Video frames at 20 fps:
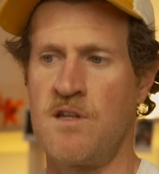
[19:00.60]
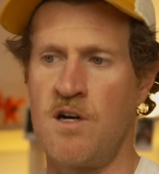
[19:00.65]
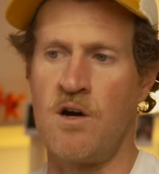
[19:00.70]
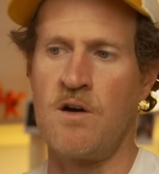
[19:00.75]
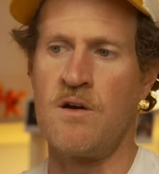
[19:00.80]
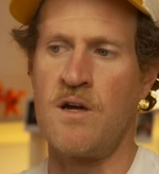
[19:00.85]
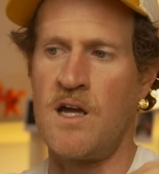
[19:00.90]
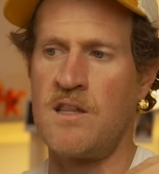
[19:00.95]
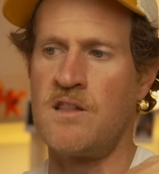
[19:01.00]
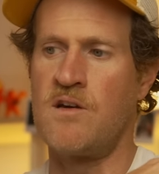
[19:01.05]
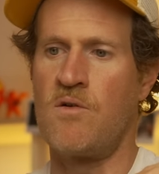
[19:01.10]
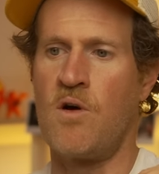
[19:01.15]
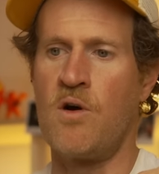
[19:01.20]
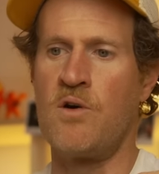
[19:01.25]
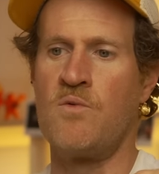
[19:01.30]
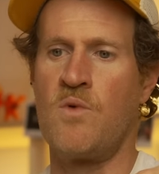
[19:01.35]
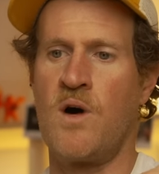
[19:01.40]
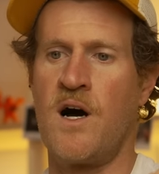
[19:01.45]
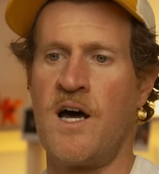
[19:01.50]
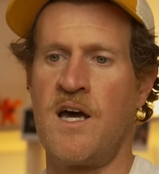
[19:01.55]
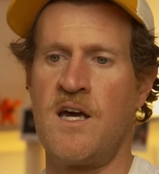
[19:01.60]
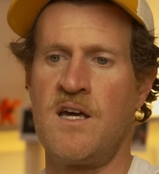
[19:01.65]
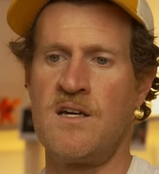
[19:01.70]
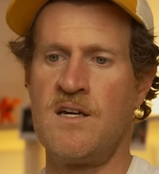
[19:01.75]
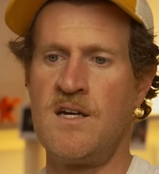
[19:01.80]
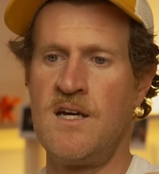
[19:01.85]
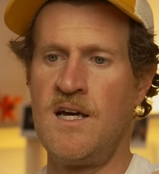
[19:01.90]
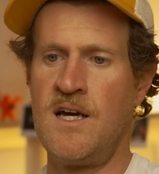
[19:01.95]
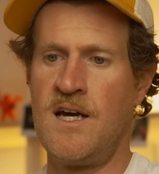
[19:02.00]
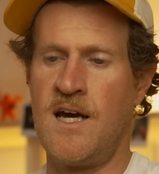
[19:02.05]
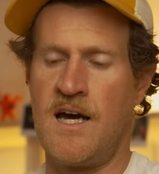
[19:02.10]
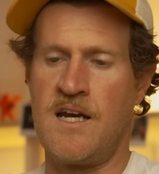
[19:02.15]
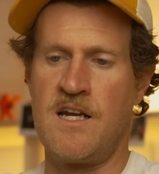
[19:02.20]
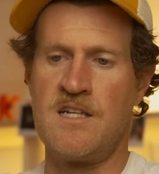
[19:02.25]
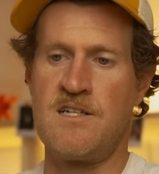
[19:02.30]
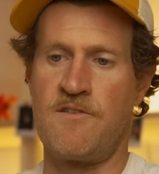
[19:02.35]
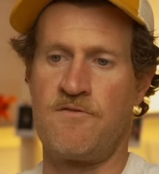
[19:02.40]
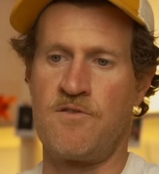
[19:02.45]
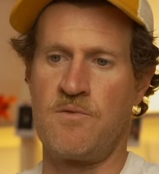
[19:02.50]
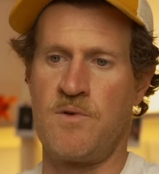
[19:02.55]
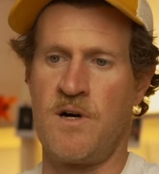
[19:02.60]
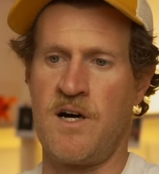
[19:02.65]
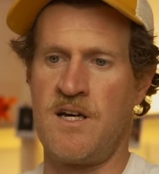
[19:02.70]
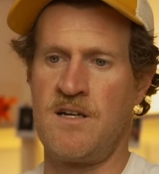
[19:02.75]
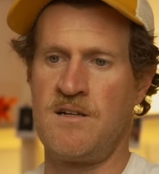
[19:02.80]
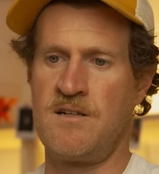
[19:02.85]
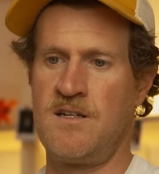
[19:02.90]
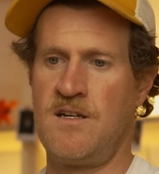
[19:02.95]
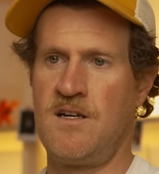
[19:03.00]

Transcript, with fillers: you know in their own way, and a different way,